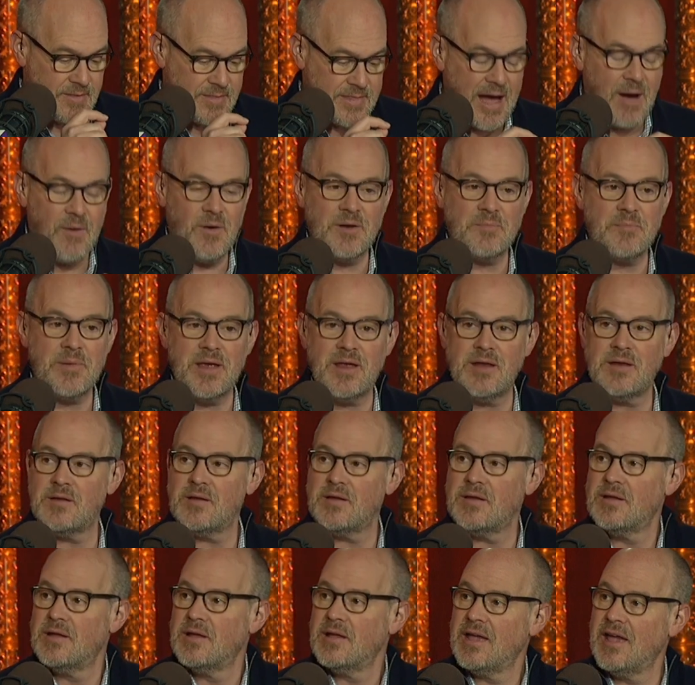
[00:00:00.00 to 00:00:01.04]
That would mean
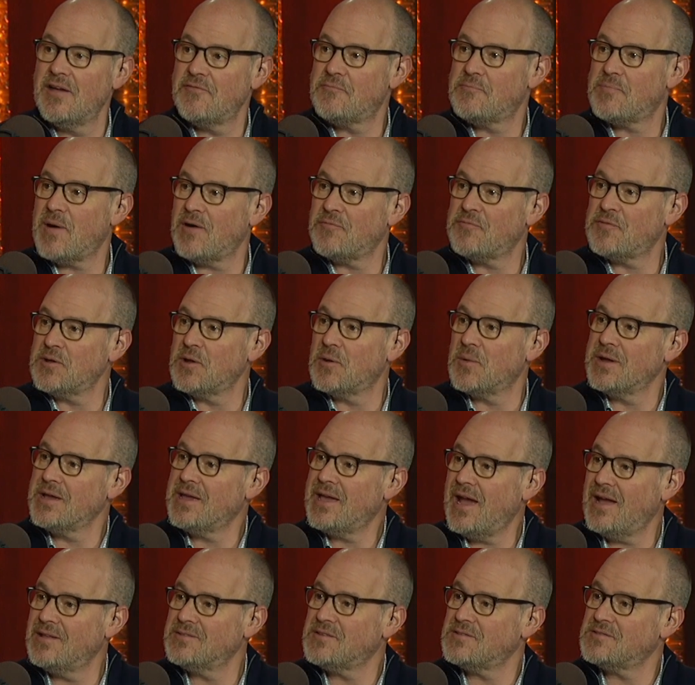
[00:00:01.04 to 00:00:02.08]
if Buffalo and
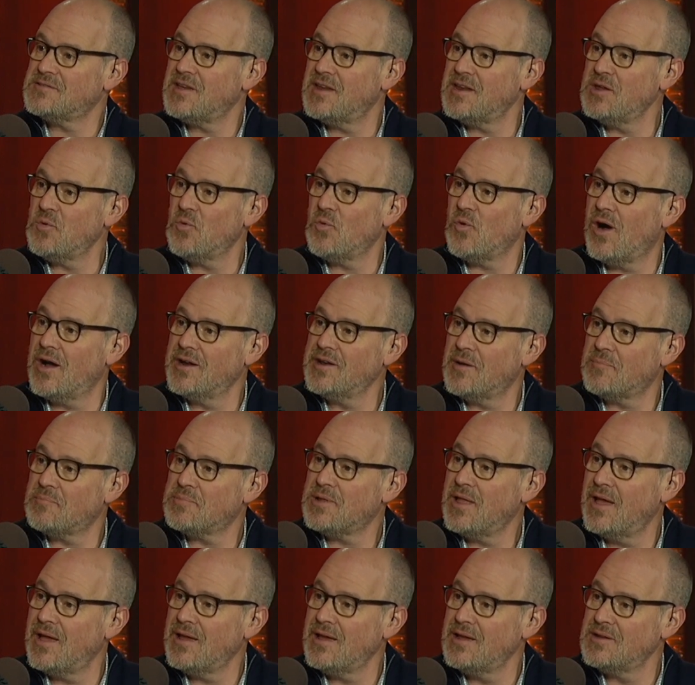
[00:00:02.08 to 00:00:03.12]
Kansas City wind up
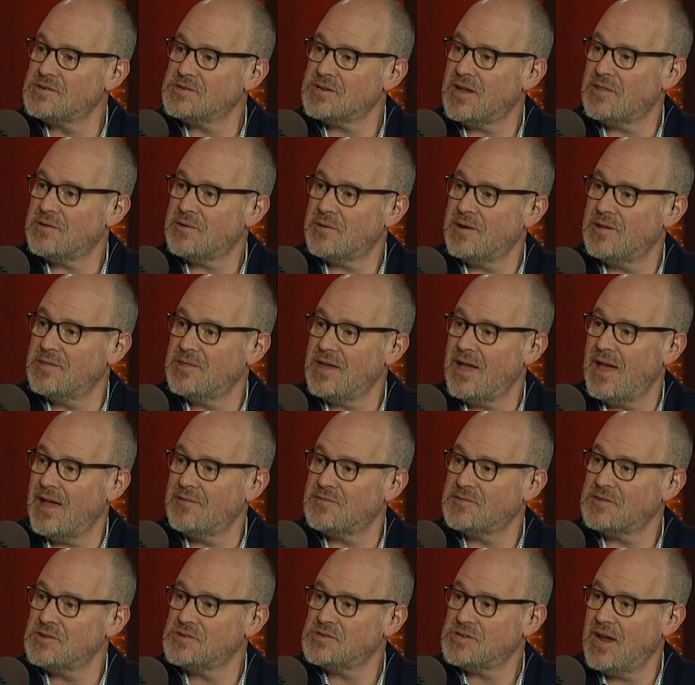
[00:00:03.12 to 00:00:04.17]
playing each other in the A
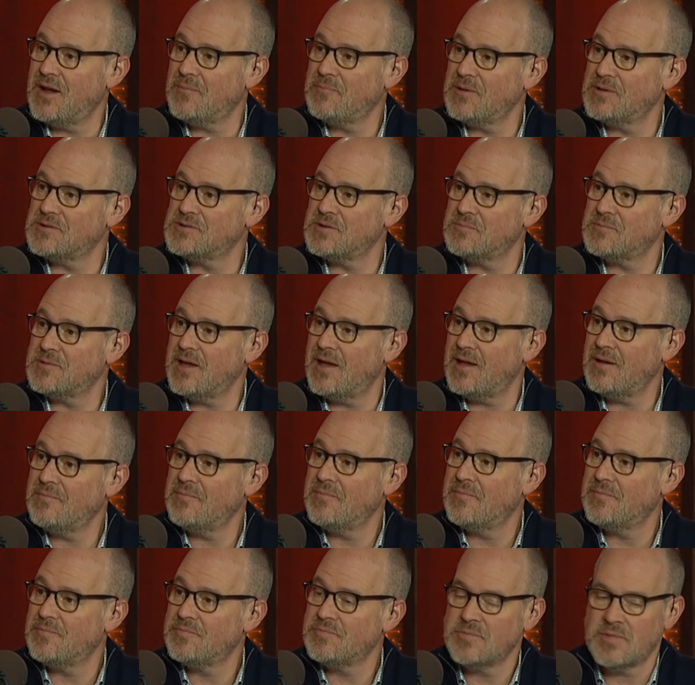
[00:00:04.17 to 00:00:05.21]
F C Championship game,
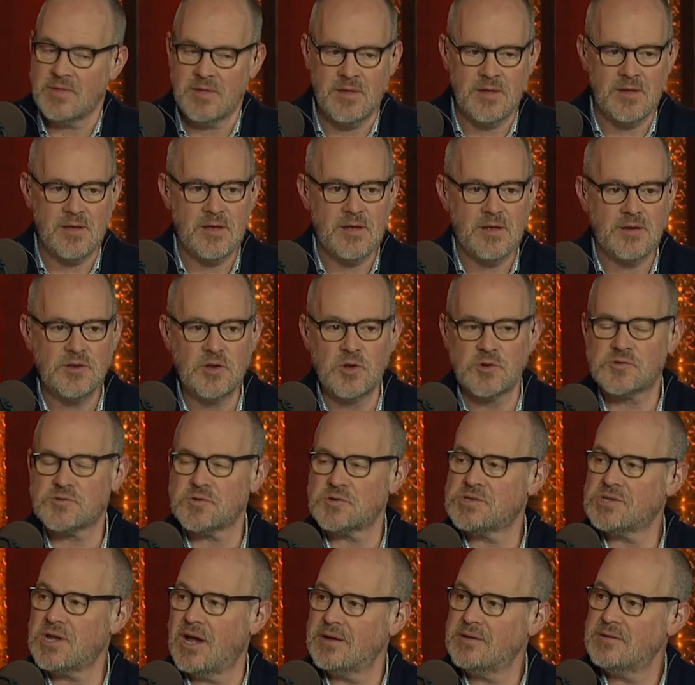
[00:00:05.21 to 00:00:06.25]
neutral
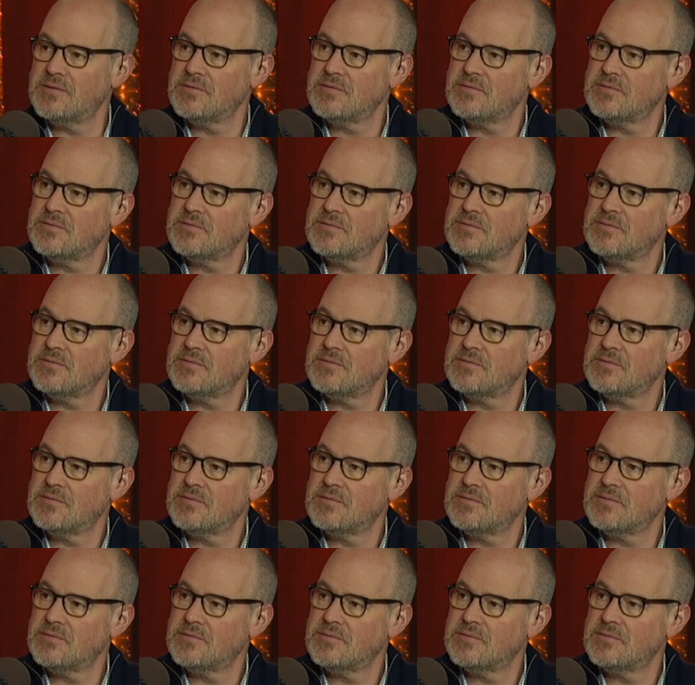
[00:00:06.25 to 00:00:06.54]
site.